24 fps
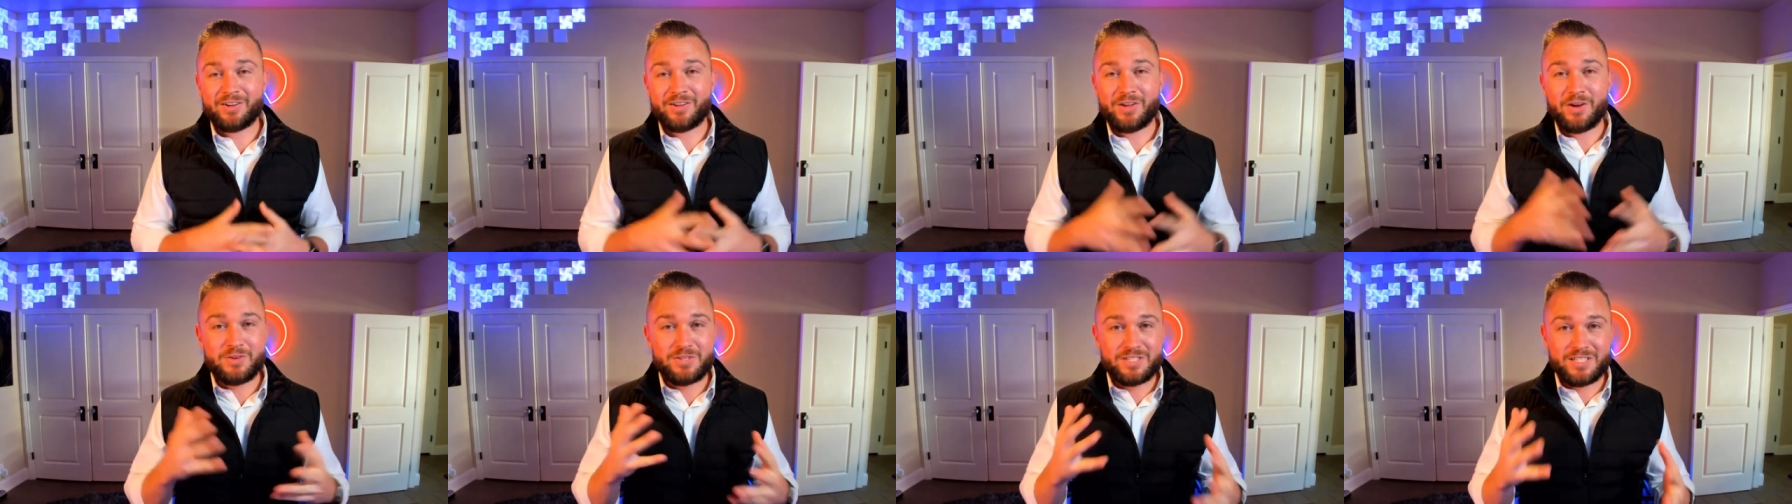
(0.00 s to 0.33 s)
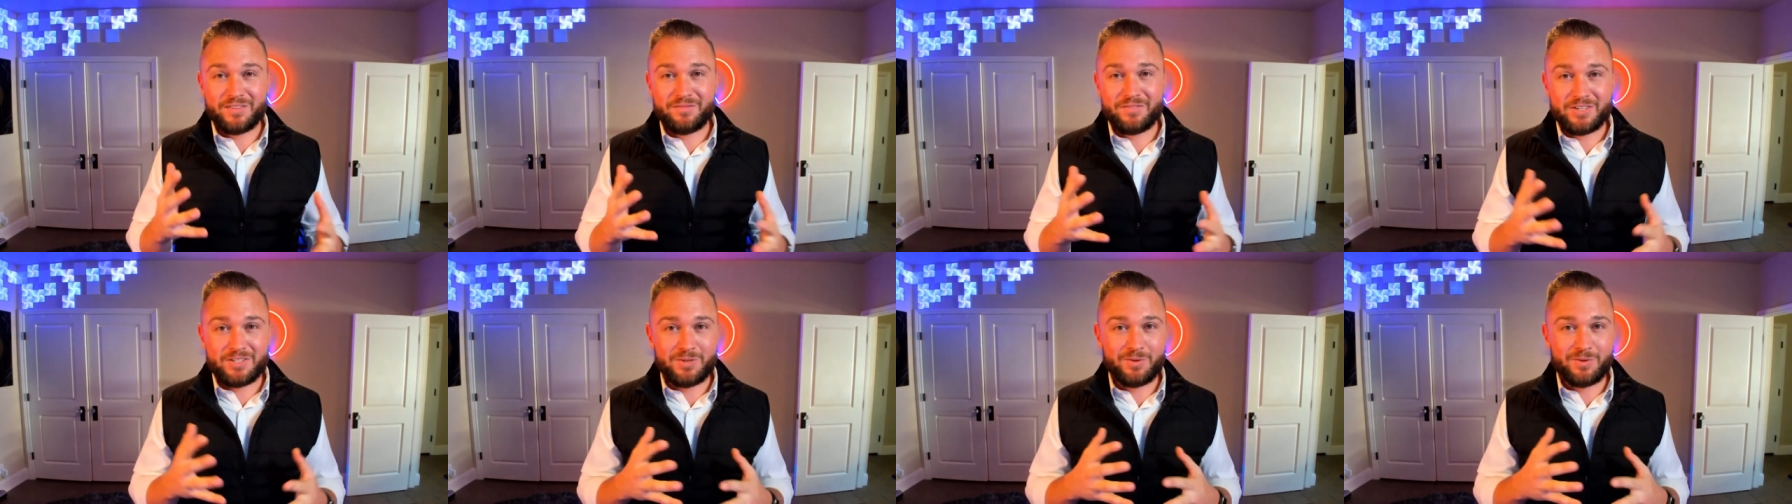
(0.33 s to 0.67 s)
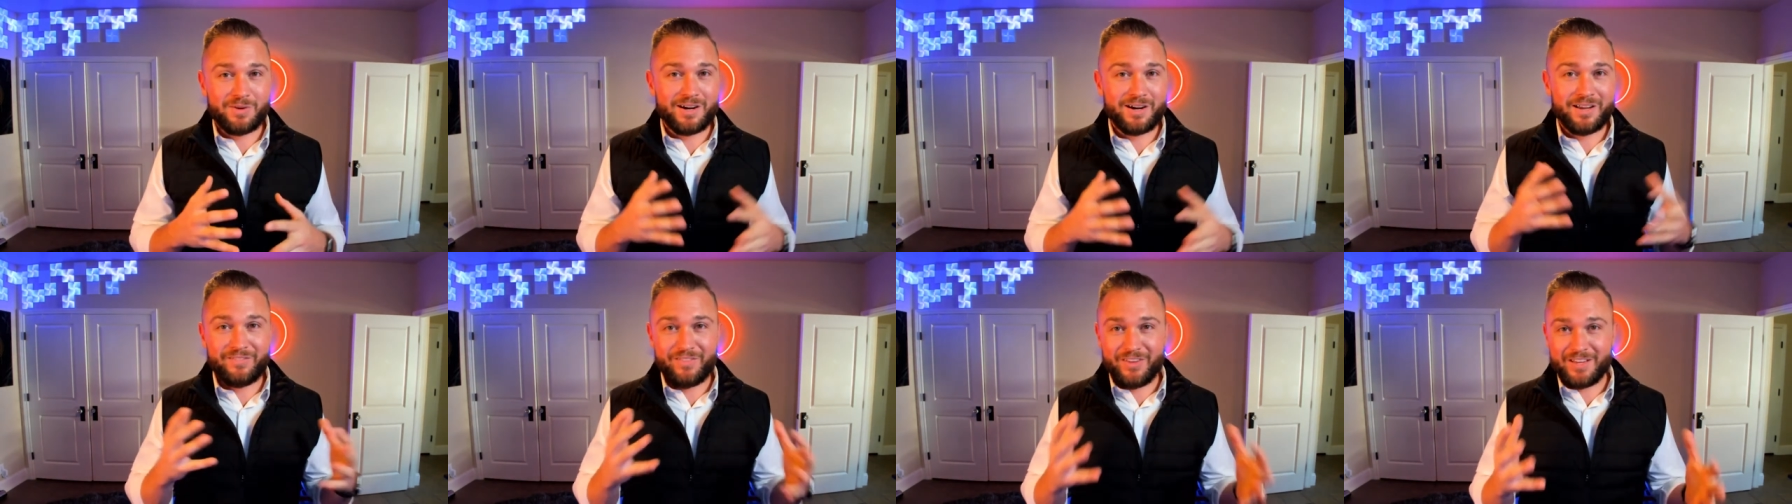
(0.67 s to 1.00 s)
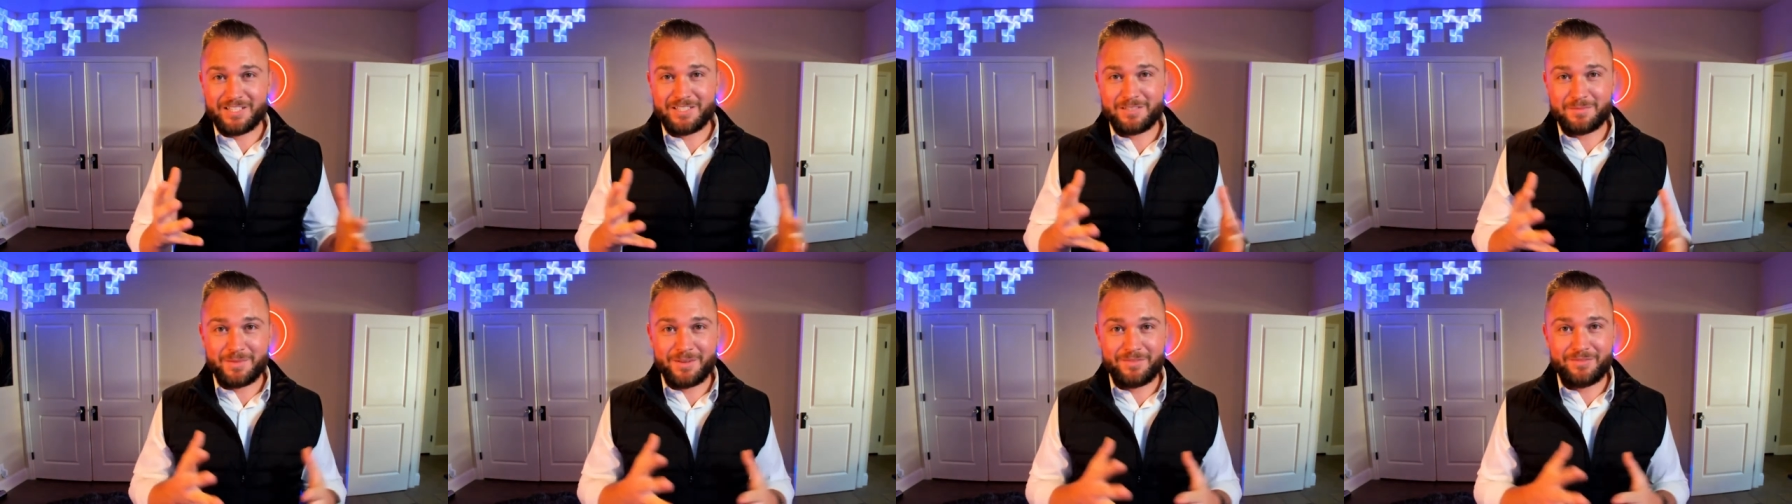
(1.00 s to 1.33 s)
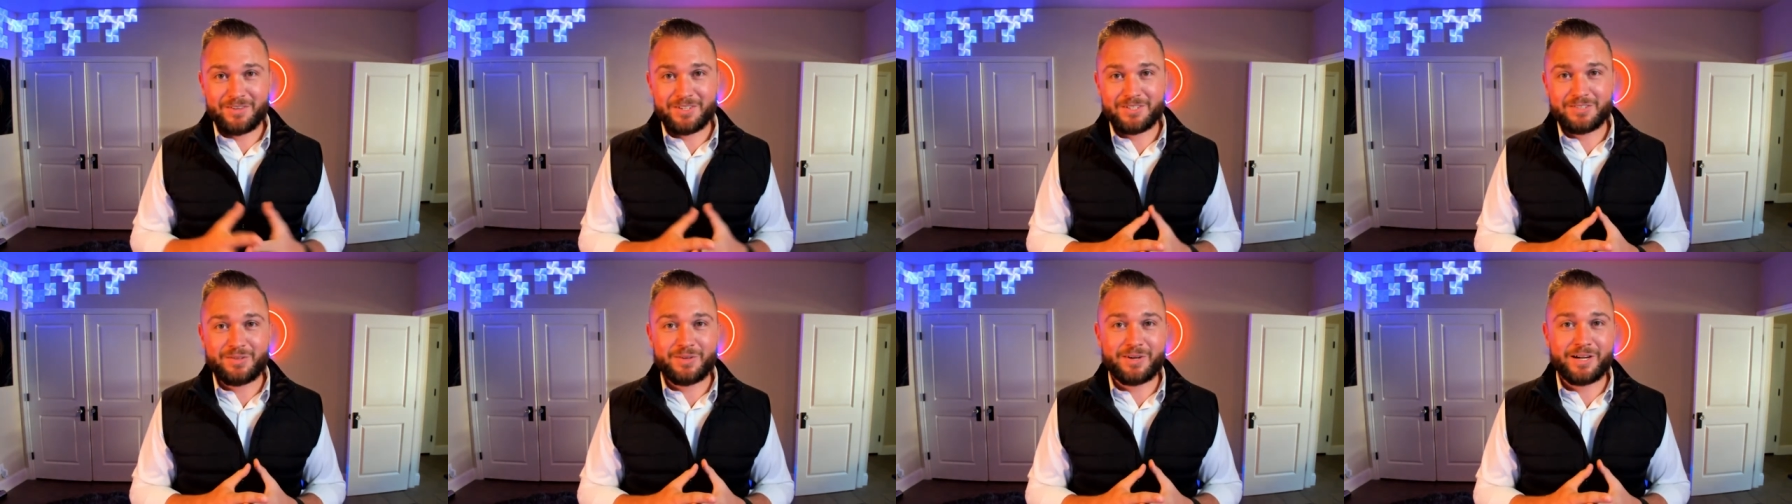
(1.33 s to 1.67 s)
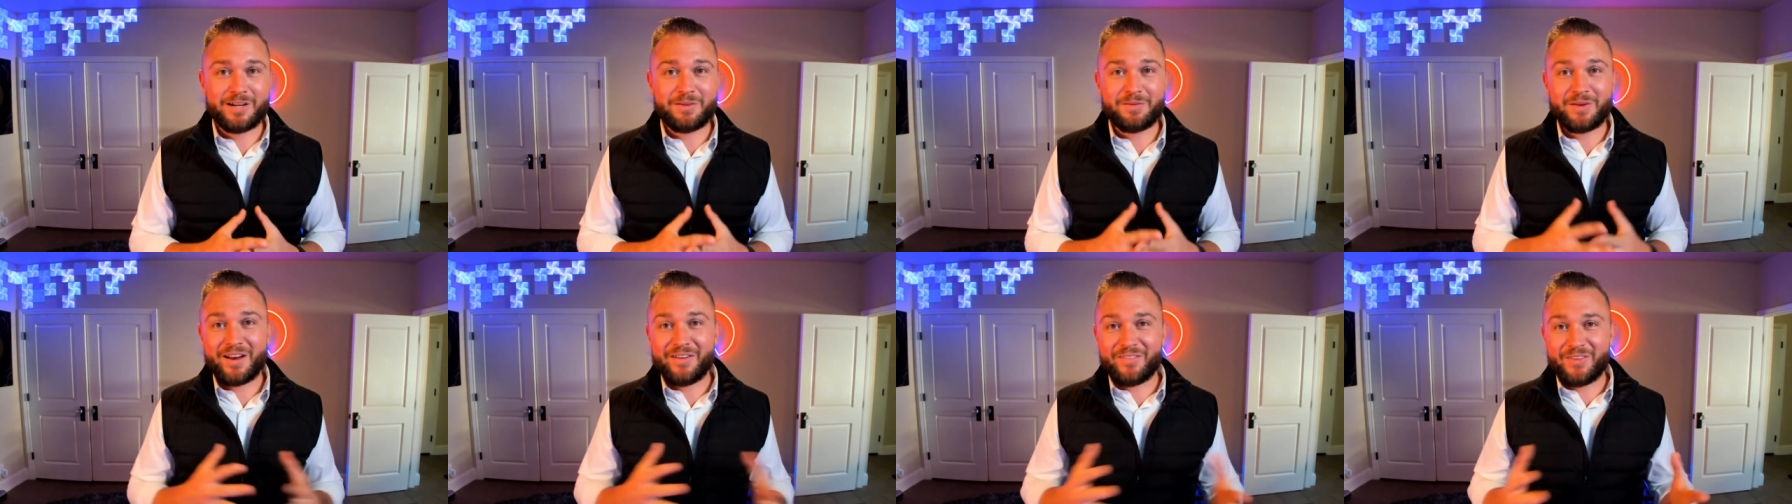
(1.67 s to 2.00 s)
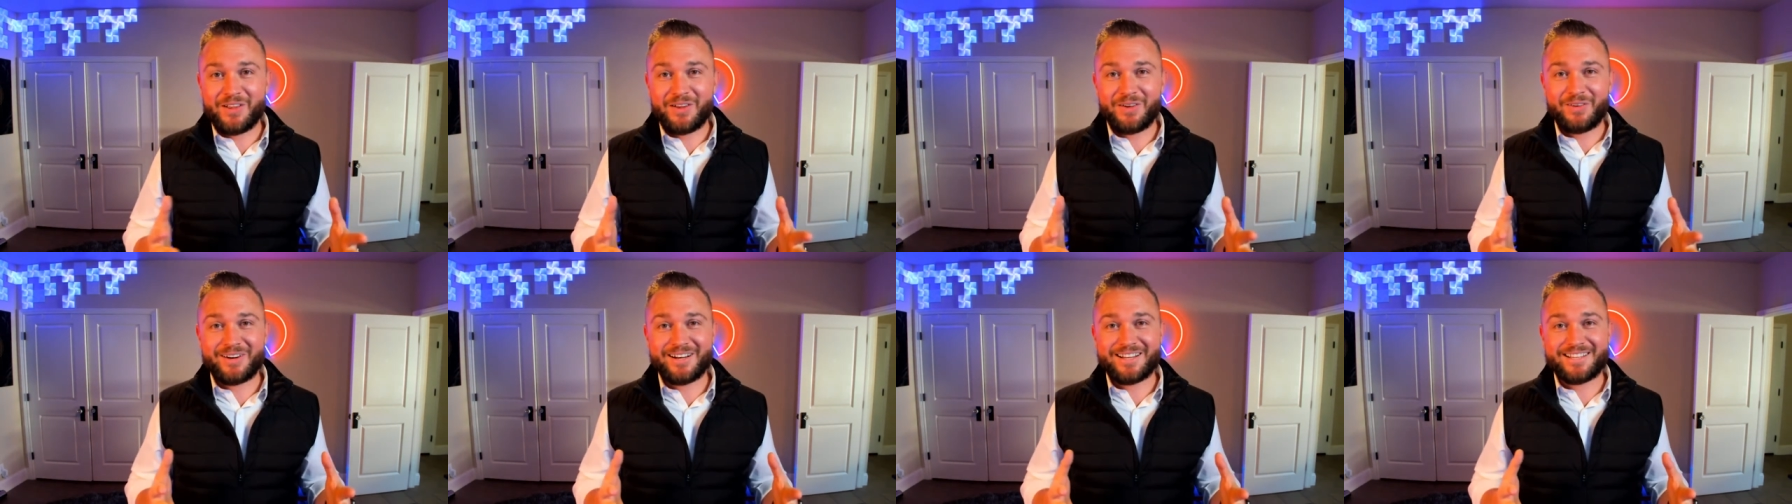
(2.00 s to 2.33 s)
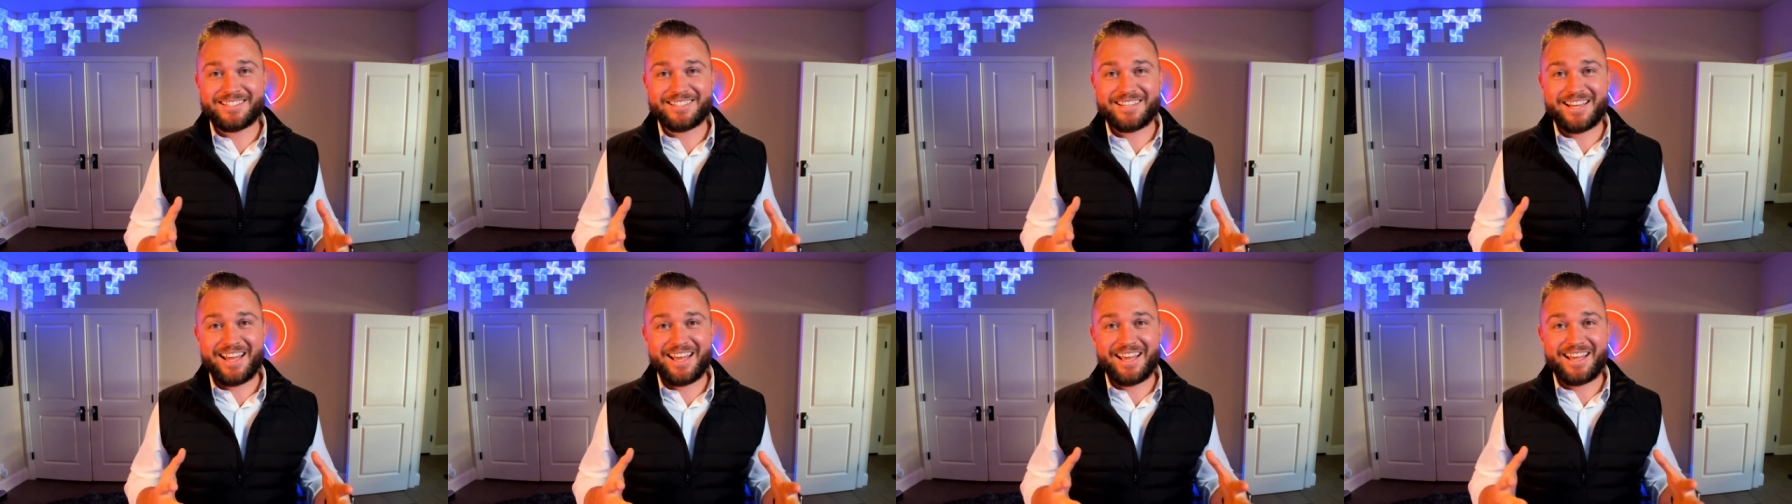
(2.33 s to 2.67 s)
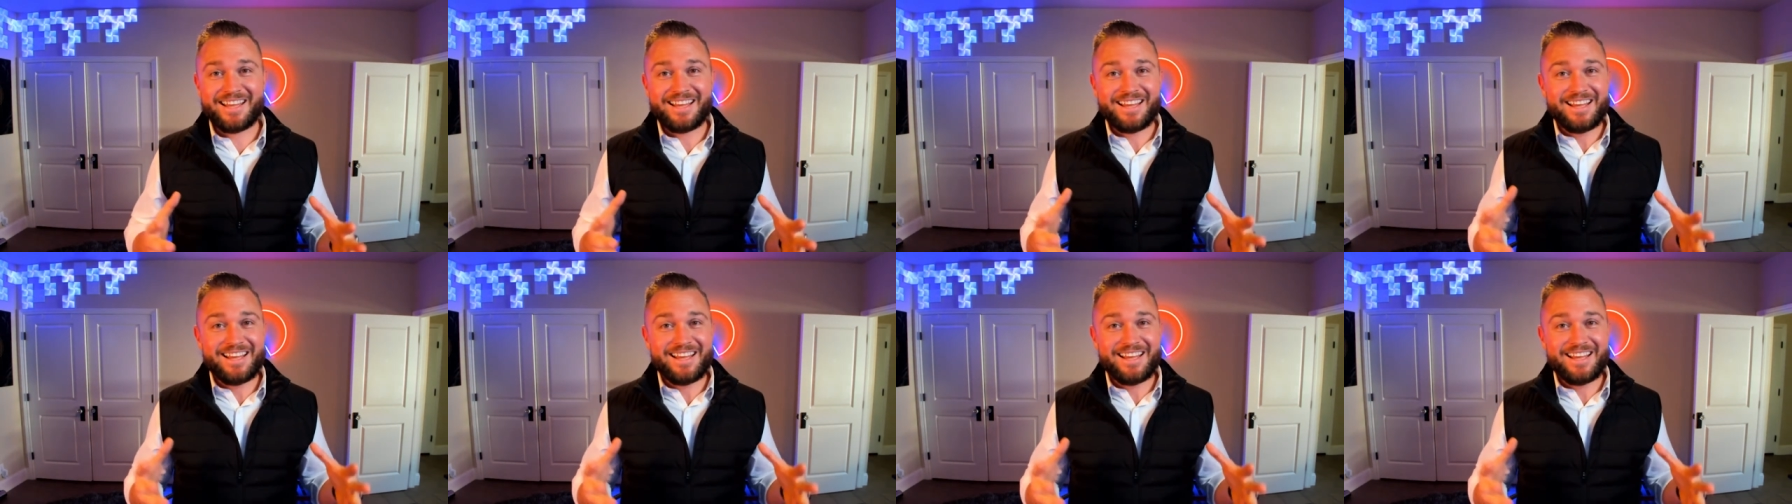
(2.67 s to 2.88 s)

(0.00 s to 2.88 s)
ghost inventory, phantom inventory, whatever you want to say.